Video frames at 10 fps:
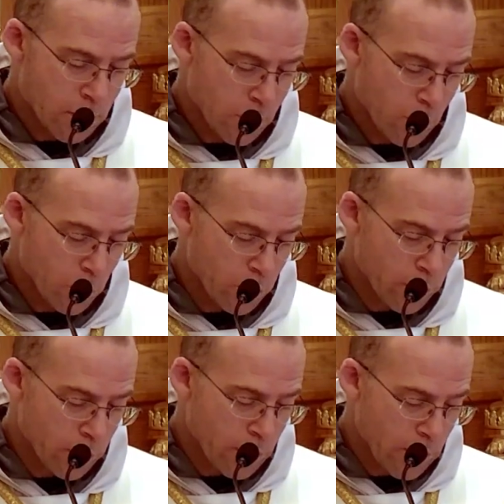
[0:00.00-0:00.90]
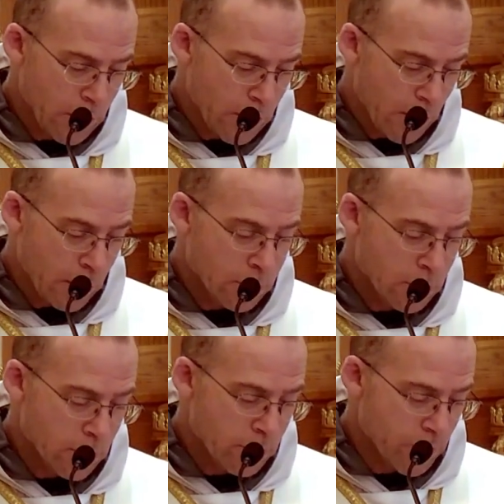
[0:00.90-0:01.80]
the Lord and
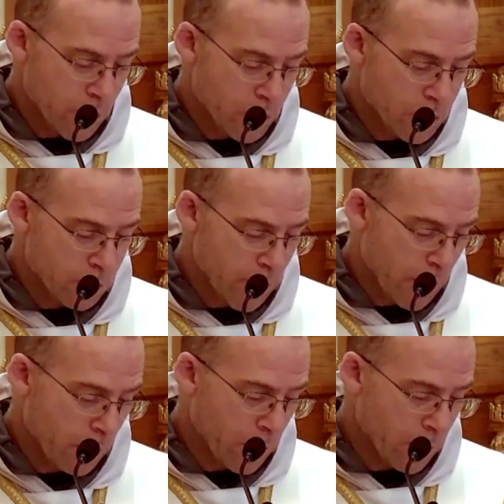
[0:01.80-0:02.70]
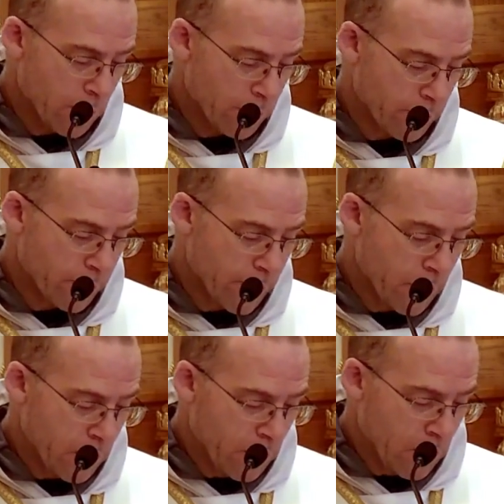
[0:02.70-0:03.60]
to the Virgin Mary.
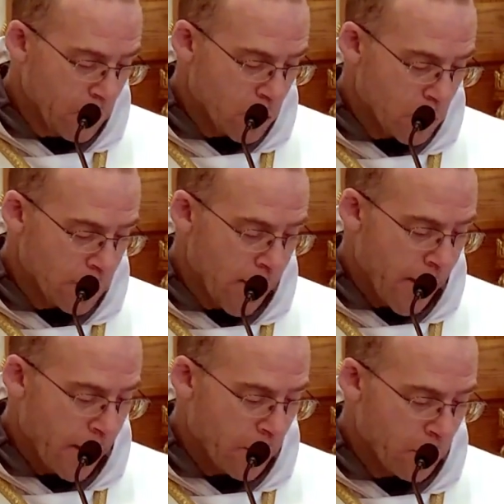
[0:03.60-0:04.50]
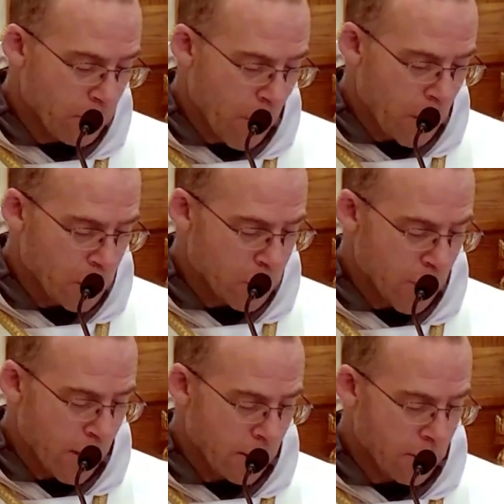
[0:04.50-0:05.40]
She died on March
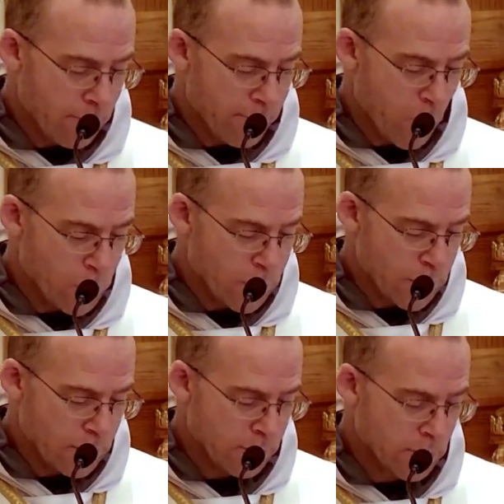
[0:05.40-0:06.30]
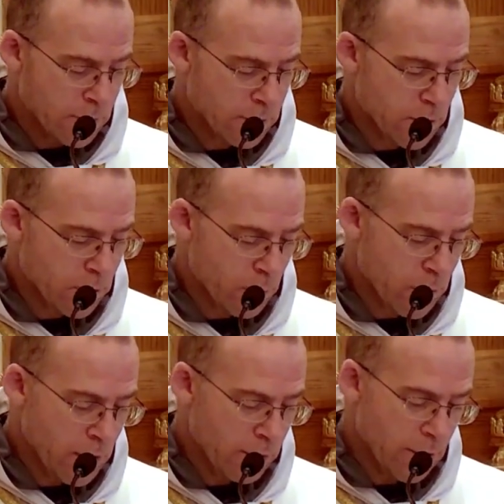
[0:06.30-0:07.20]
9,
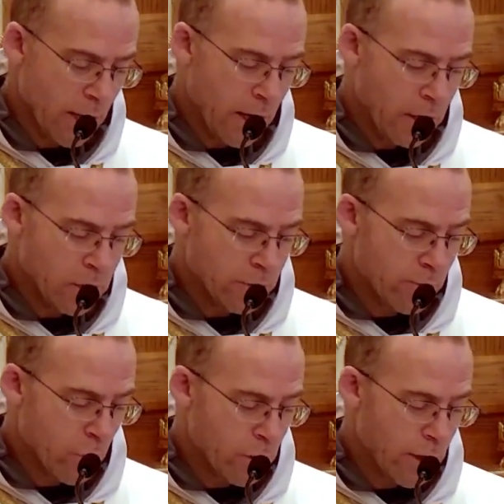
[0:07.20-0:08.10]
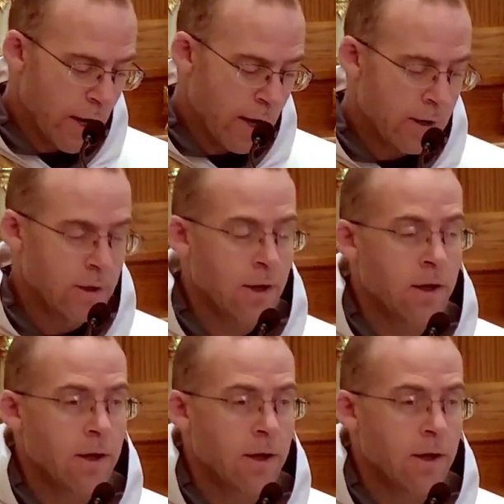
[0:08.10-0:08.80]
1463, at the age of 49,